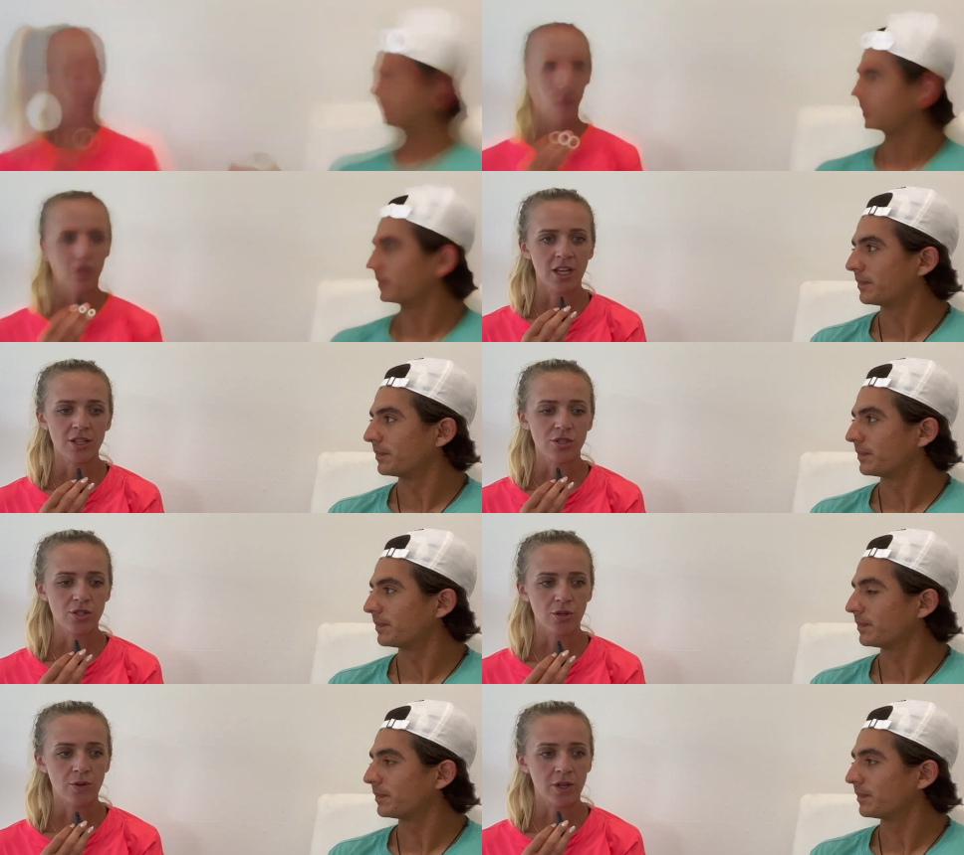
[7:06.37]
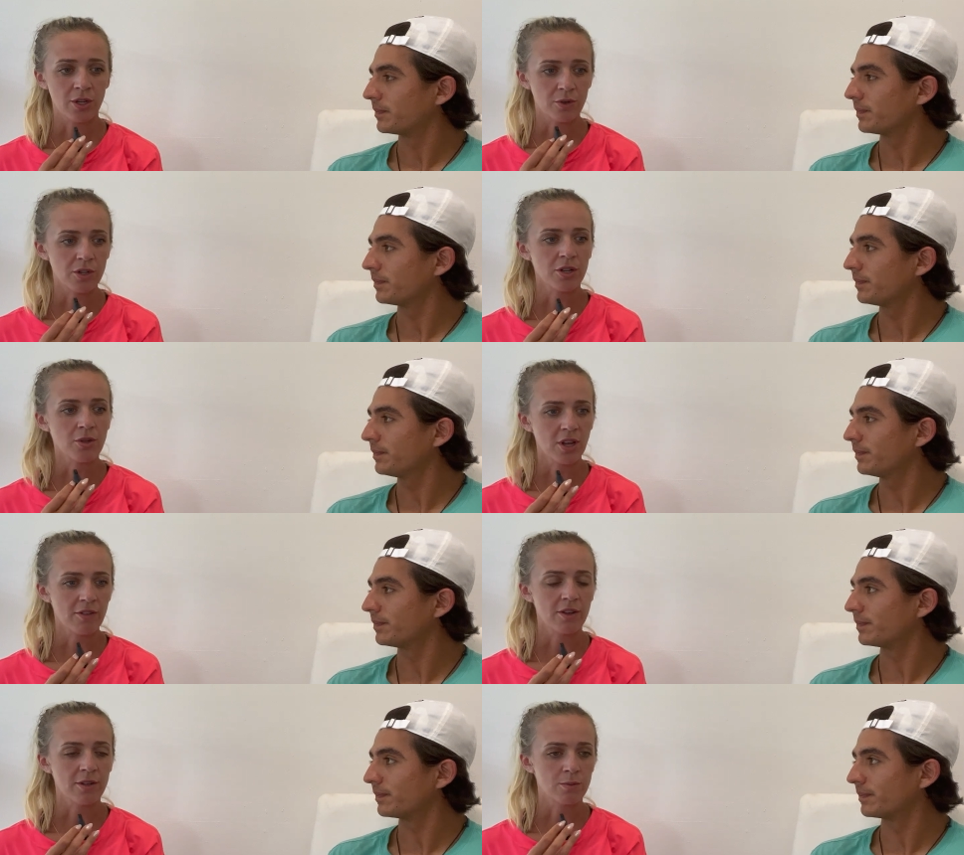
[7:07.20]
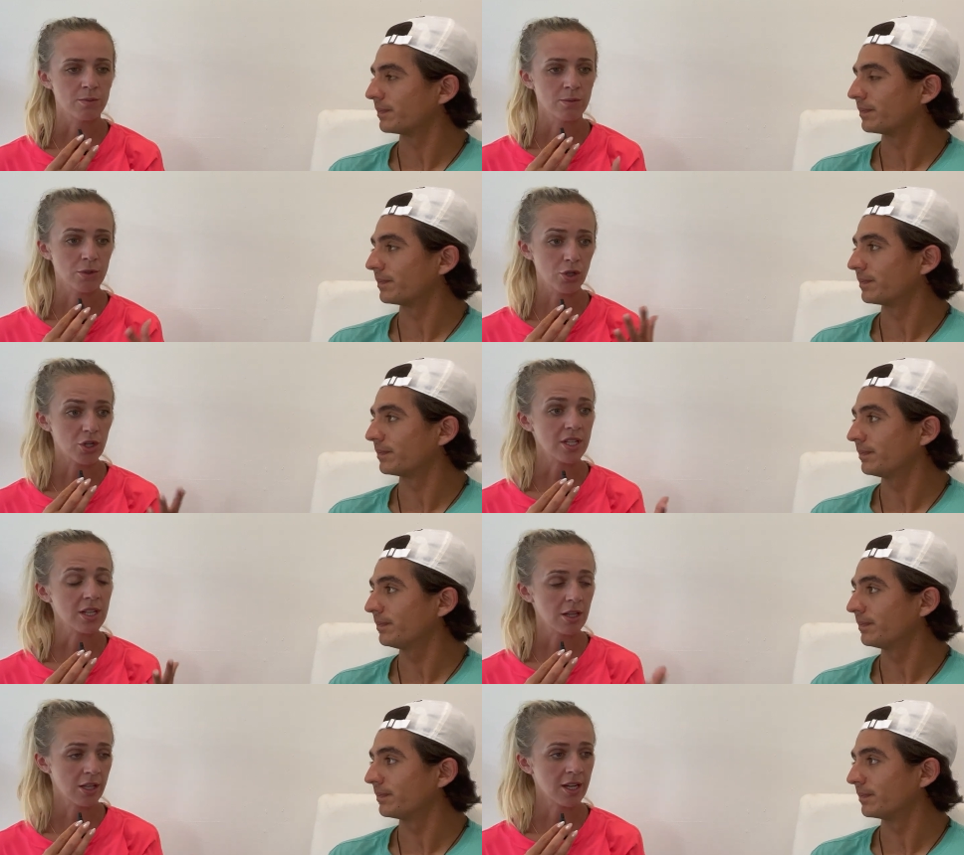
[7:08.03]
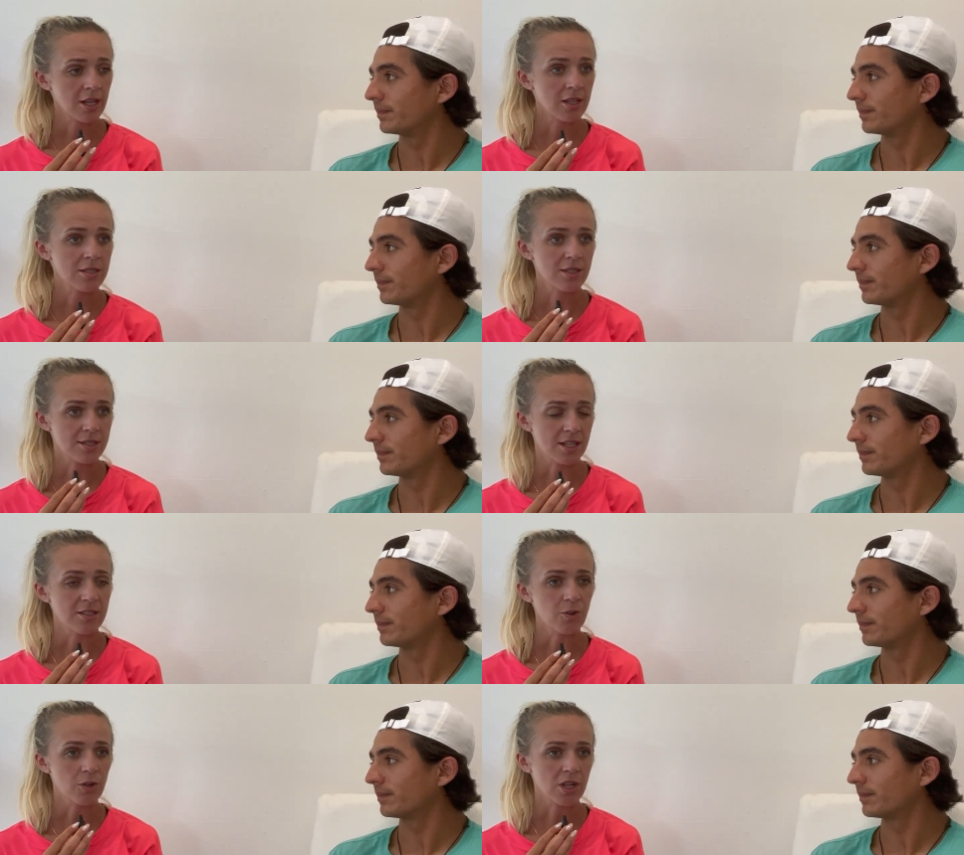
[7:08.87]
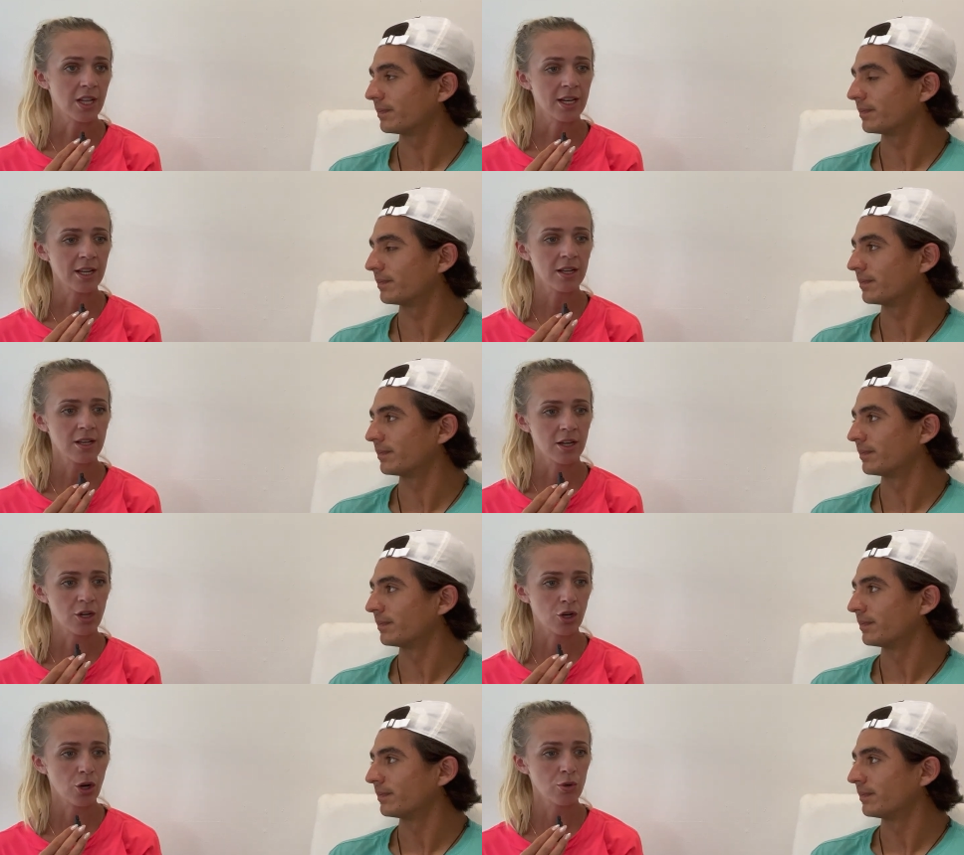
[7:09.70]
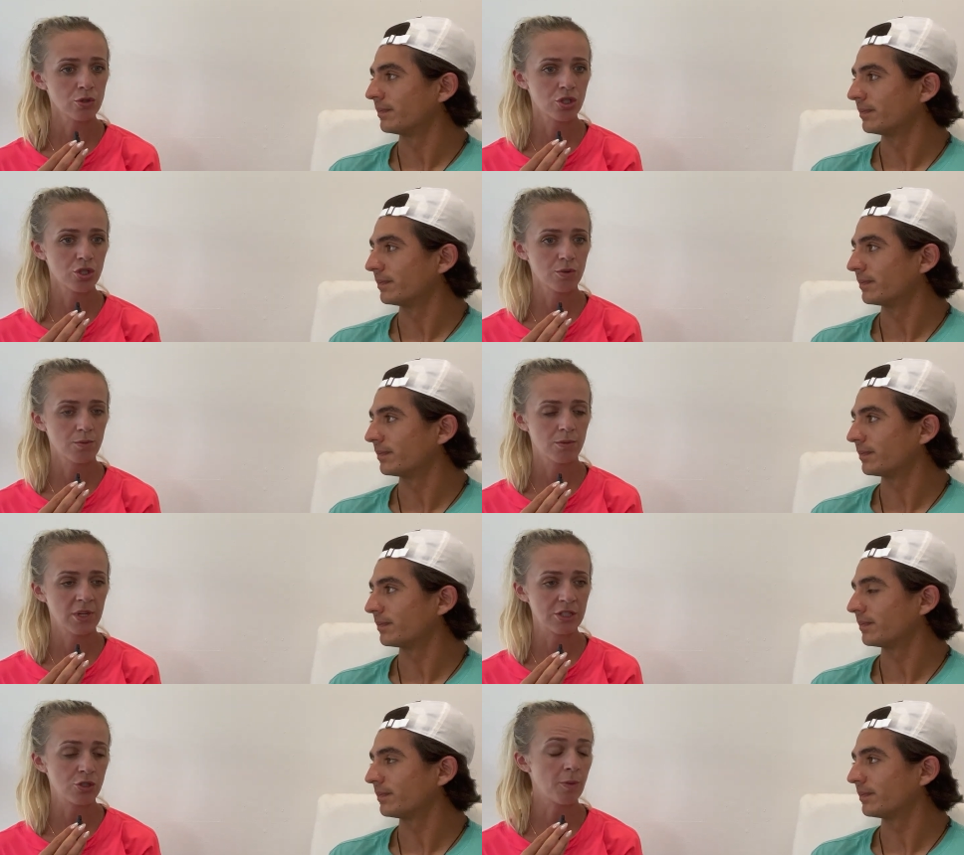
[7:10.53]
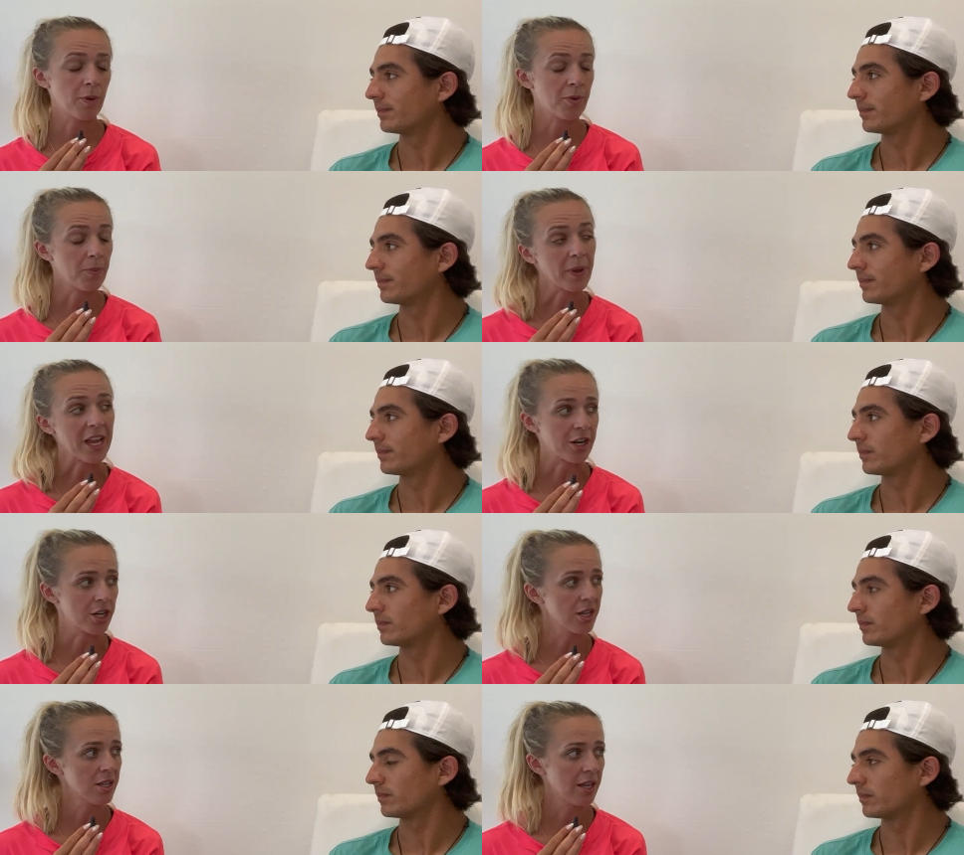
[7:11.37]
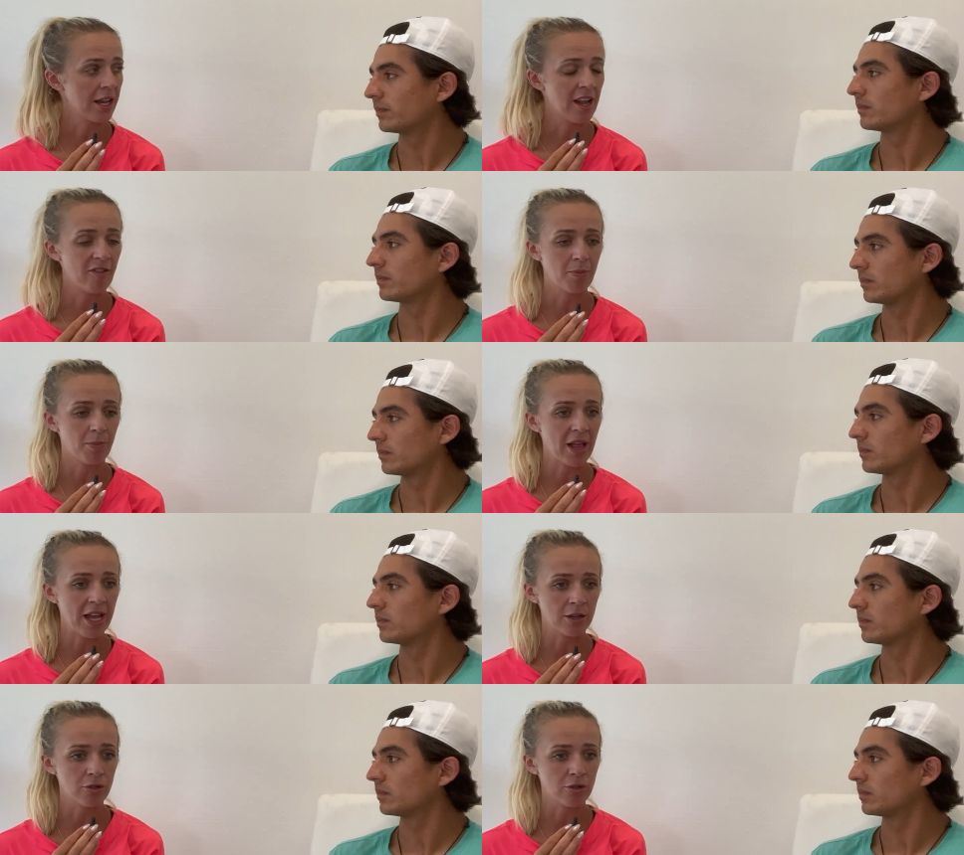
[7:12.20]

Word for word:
Speaker 1: Okay, so in order to have a good clinic, a successful clinic, a coach needs to be prepared and have a plan.